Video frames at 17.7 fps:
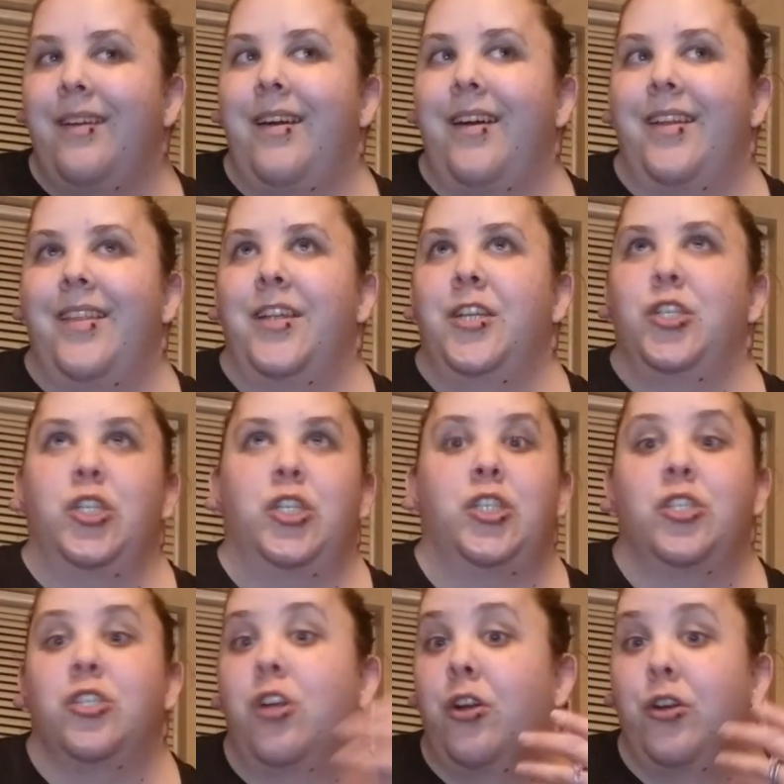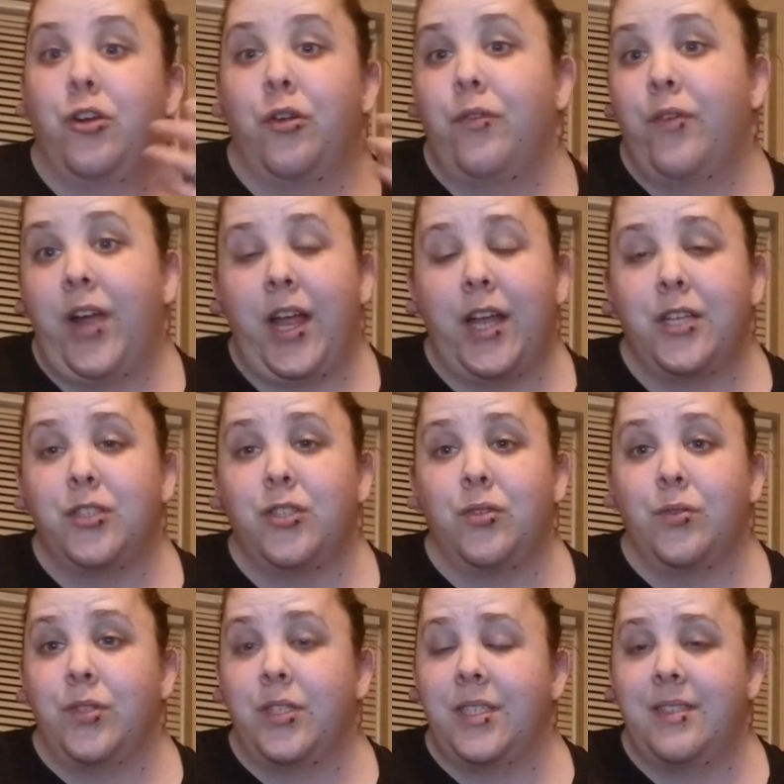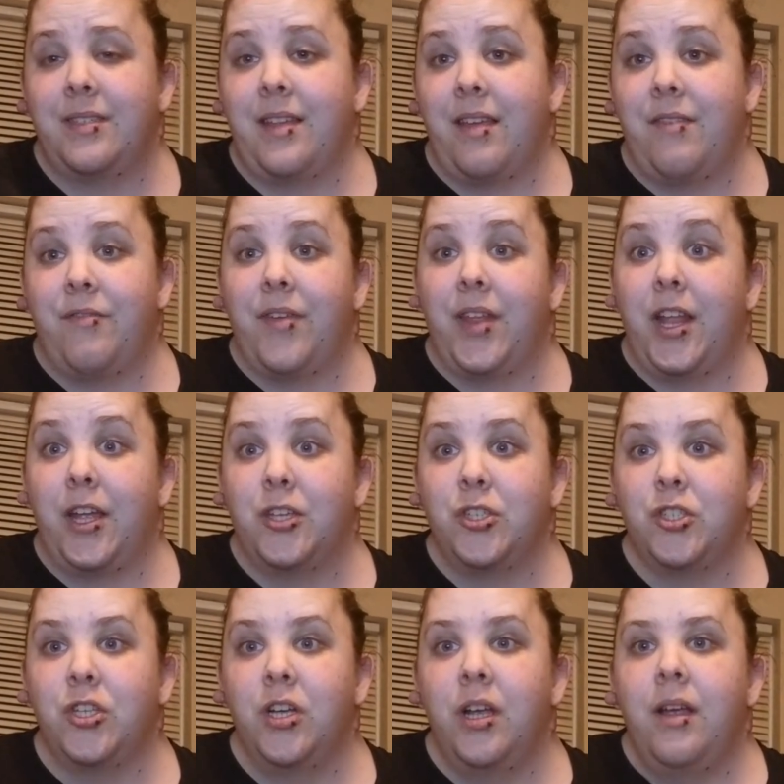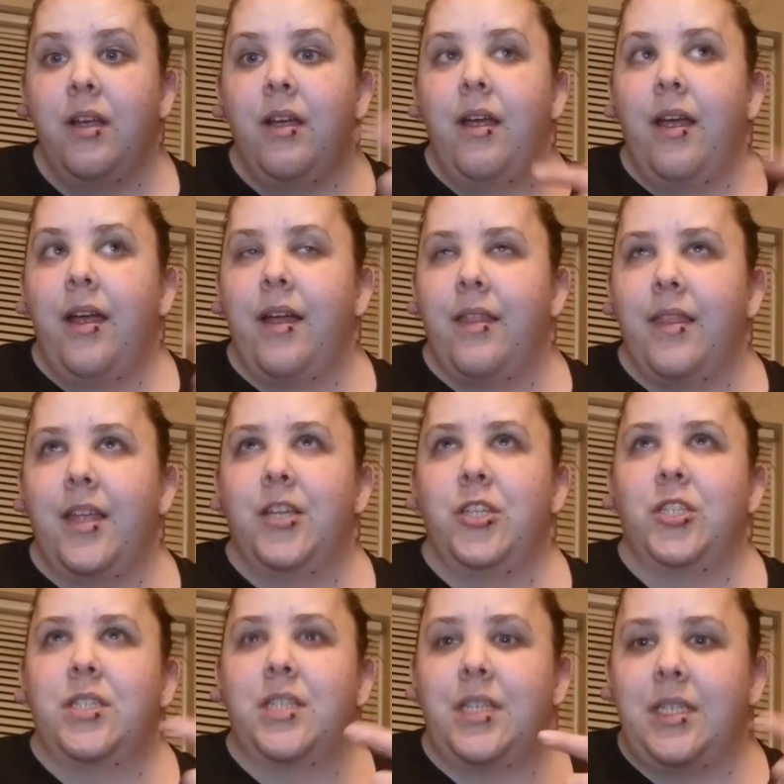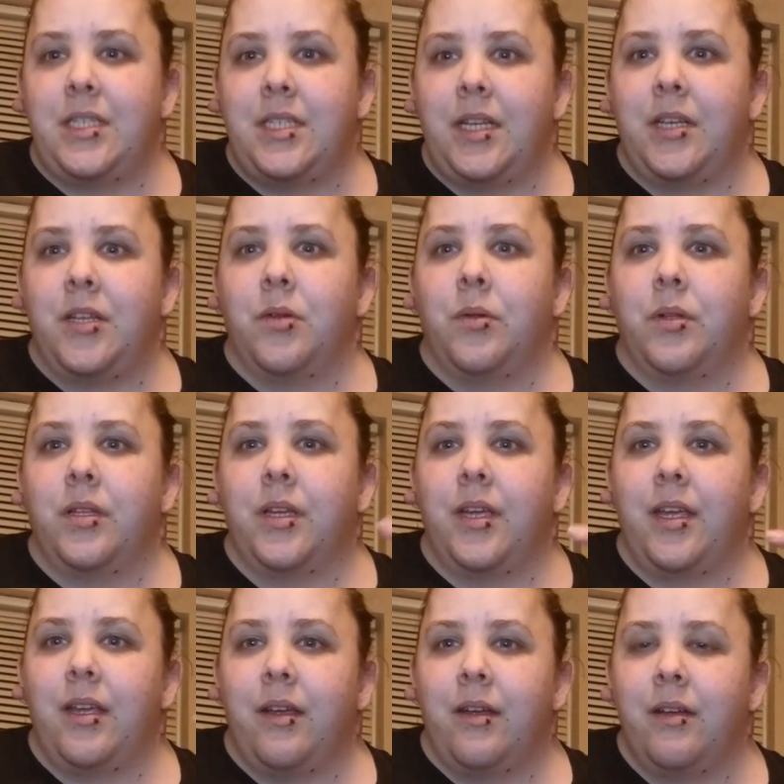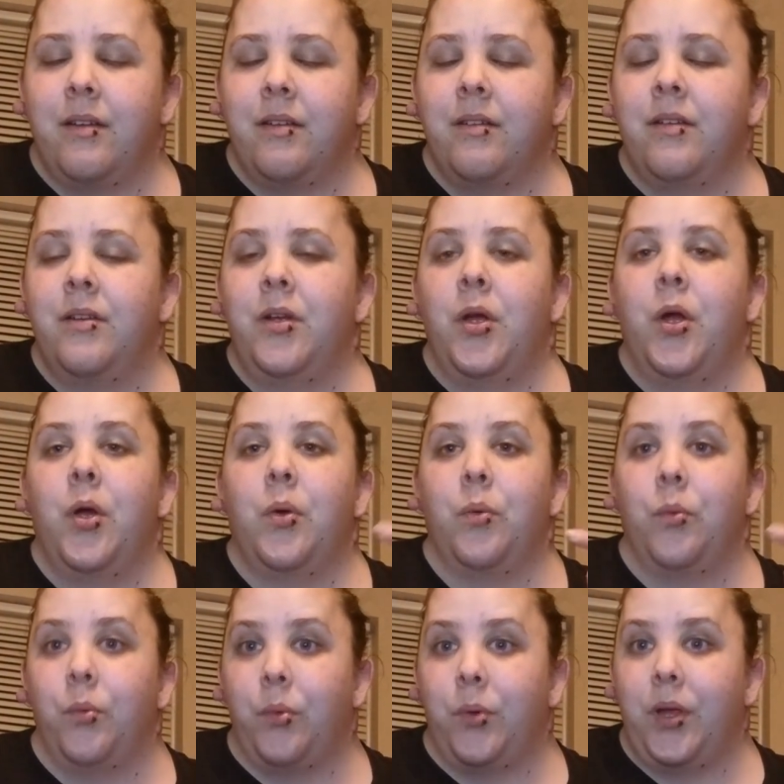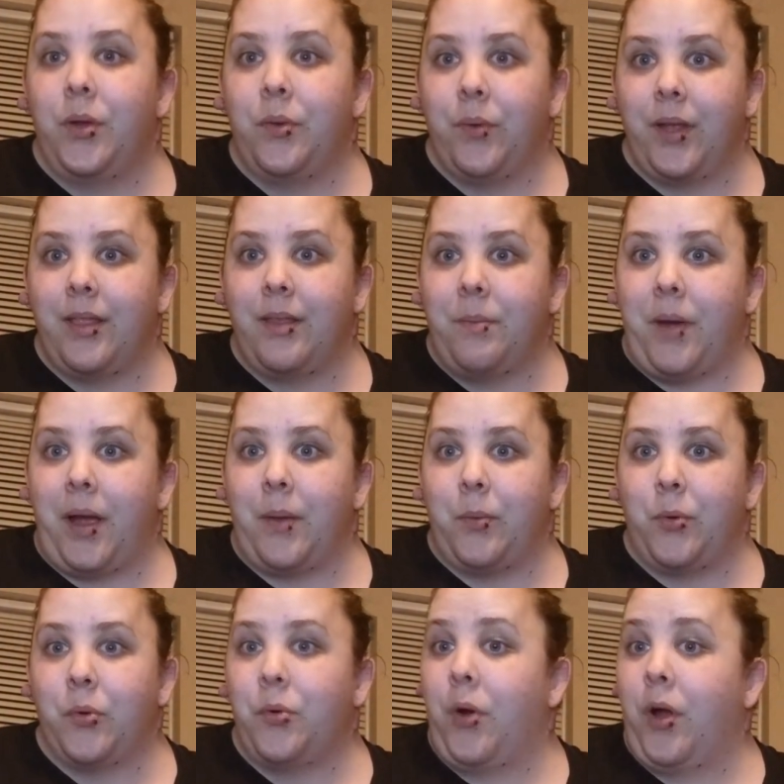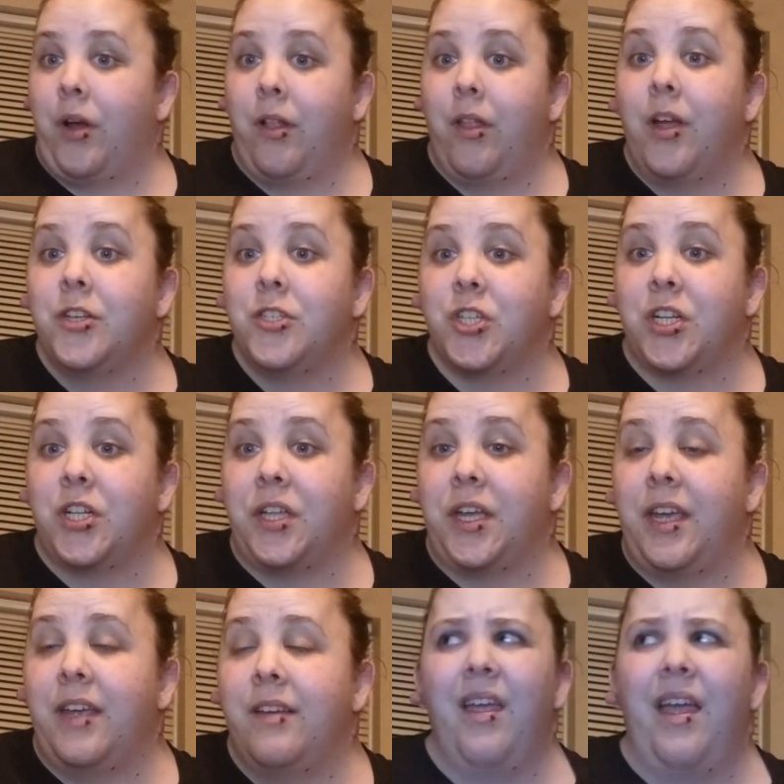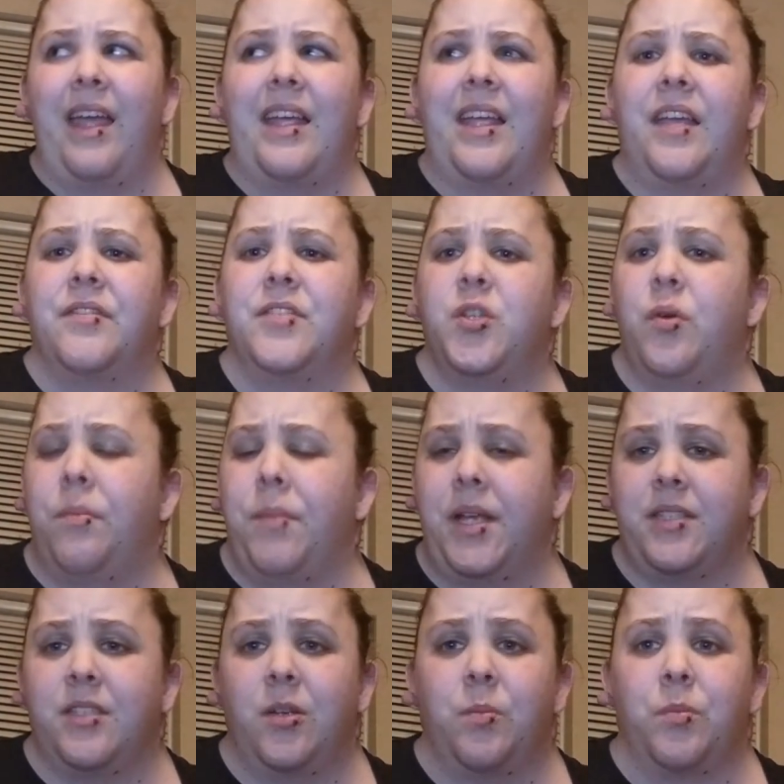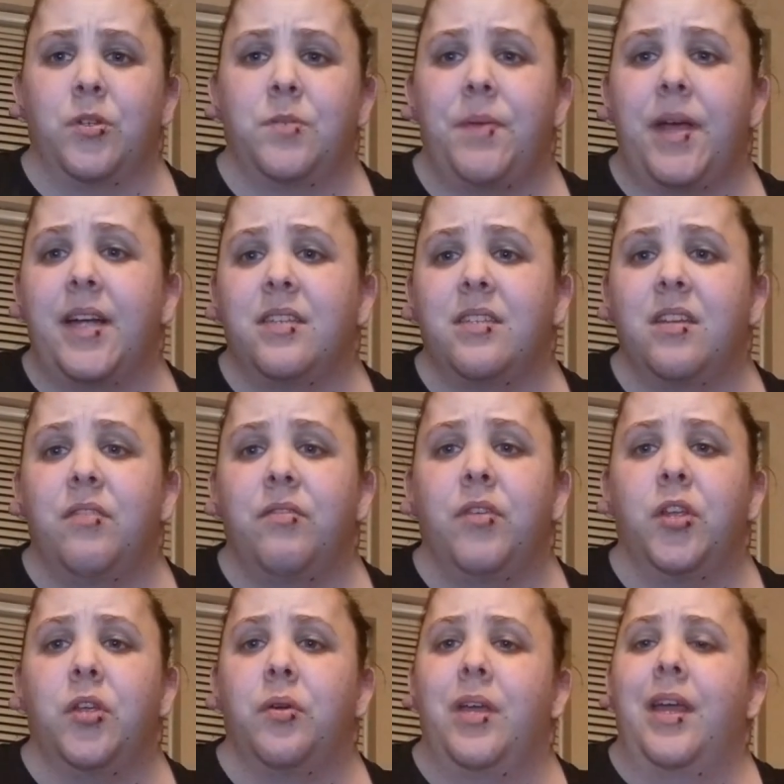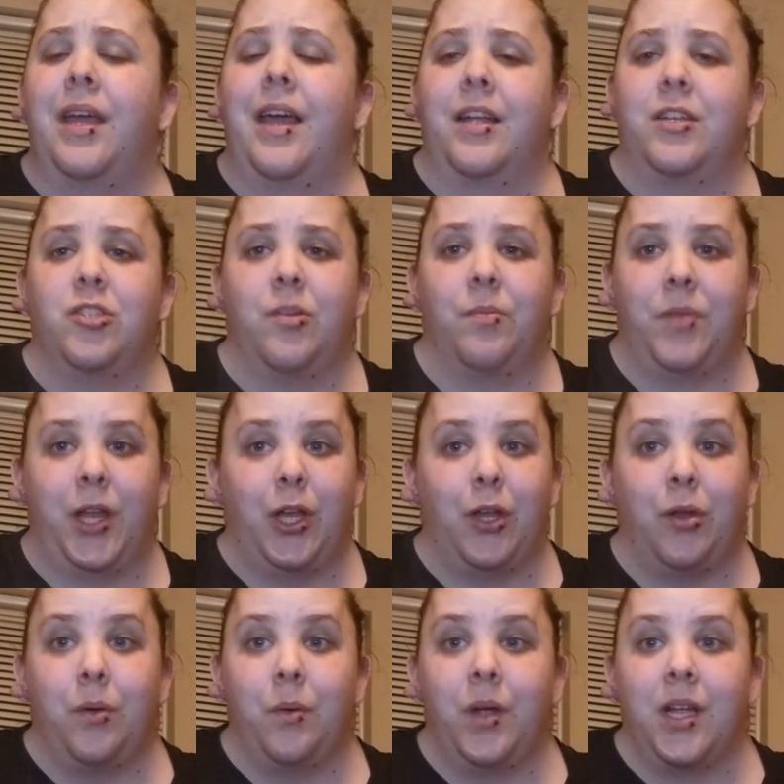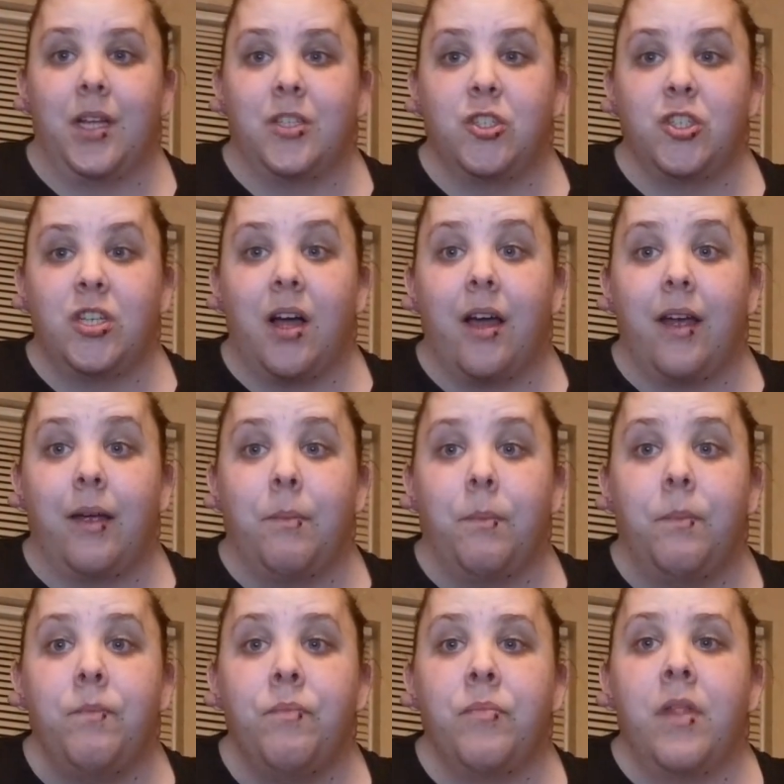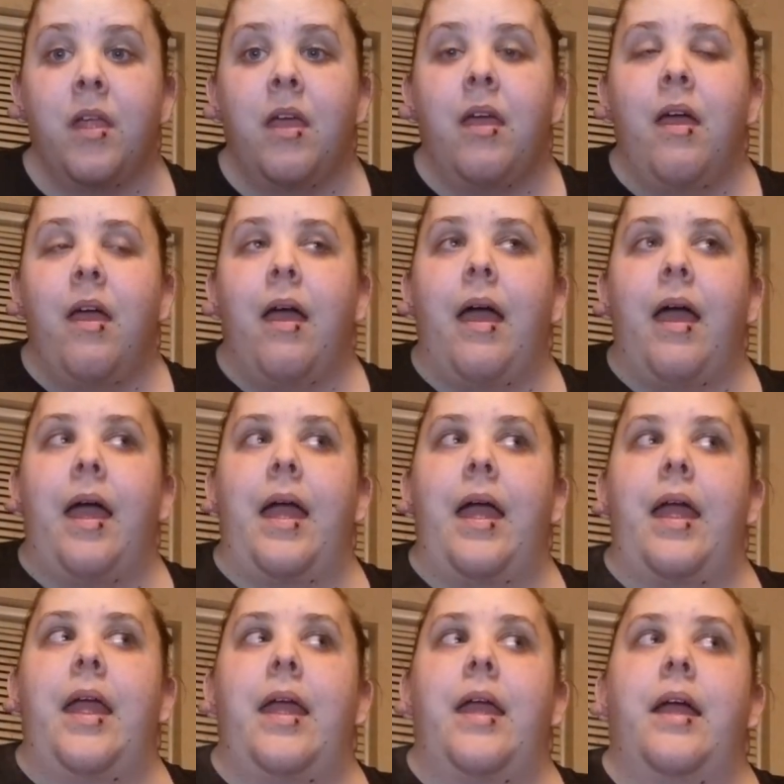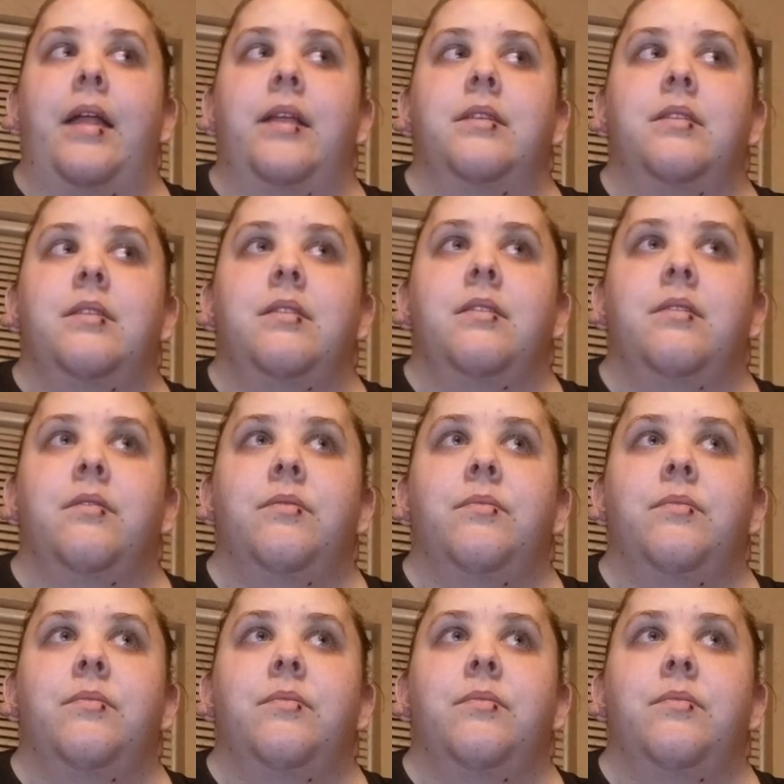and then just start it over again as soon as they finish. And they just continually reread the Bible chronologically. It gives you amazing perspective. You can catch something new each time. And